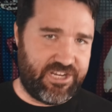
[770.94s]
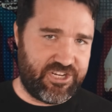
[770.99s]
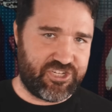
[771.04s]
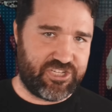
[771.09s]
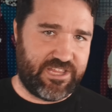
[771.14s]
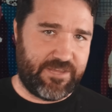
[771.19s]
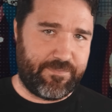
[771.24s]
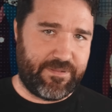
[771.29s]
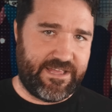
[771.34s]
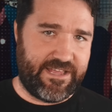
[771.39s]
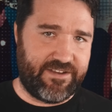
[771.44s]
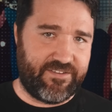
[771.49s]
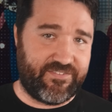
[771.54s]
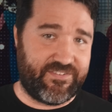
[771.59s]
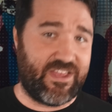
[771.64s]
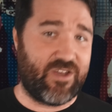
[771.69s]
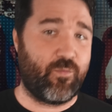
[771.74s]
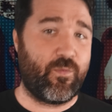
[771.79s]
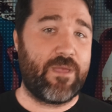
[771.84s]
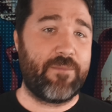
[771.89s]
initially planned to
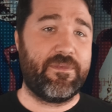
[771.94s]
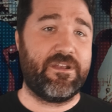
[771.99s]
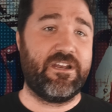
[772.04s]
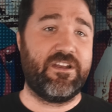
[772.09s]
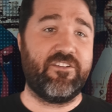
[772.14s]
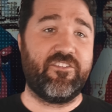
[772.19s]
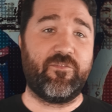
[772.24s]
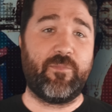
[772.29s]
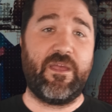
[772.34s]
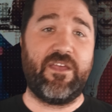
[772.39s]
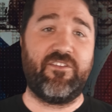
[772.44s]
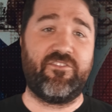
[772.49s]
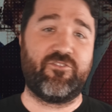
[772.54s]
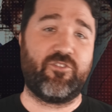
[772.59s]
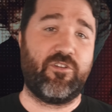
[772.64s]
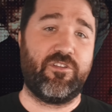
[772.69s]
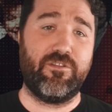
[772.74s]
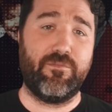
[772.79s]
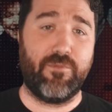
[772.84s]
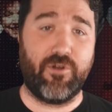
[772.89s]
send women into space
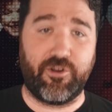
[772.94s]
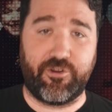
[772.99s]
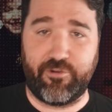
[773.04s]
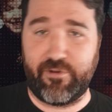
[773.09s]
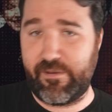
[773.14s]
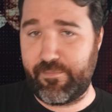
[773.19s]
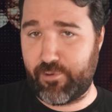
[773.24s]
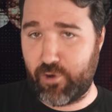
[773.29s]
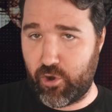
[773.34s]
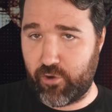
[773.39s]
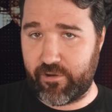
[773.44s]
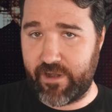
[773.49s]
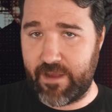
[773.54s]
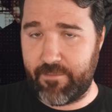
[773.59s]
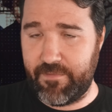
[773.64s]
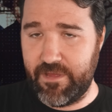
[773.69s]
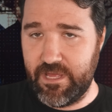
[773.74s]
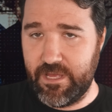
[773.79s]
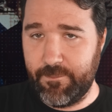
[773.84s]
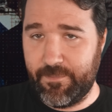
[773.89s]
during the Mercury
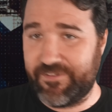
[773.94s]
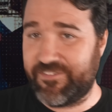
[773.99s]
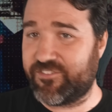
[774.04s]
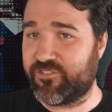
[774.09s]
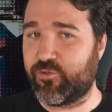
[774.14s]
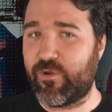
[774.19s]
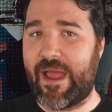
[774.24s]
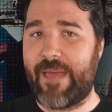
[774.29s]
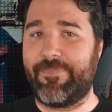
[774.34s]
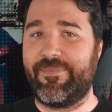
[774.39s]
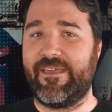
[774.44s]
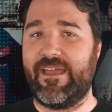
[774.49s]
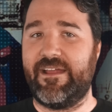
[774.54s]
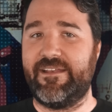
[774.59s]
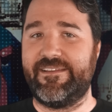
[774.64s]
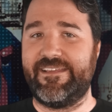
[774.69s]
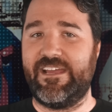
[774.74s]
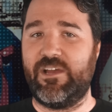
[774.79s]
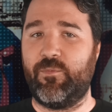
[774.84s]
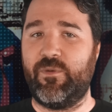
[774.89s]
program, but scrapped the
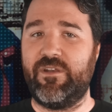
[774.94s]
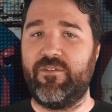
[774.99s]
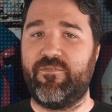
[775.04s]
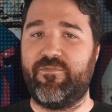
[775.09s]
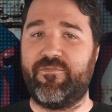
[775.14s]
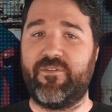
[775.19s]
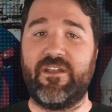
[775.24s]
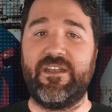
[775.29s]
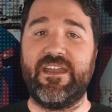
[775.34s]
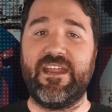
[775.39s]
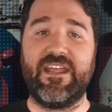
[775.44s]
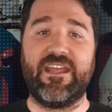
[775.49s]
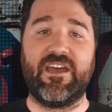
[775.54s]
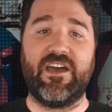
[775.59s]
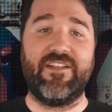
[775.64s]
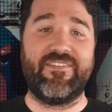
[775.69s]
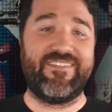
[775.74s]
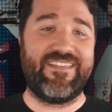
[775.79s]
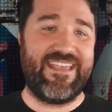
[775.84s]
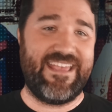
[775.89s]
idea when funding
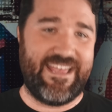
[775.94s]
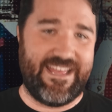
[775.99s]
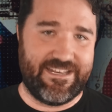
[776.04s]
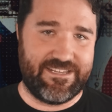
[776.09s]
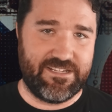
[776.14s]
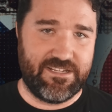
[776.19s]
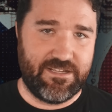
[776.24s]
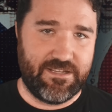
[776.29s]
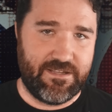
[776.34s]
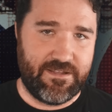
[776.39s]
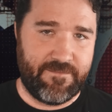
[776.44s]
cuts hit.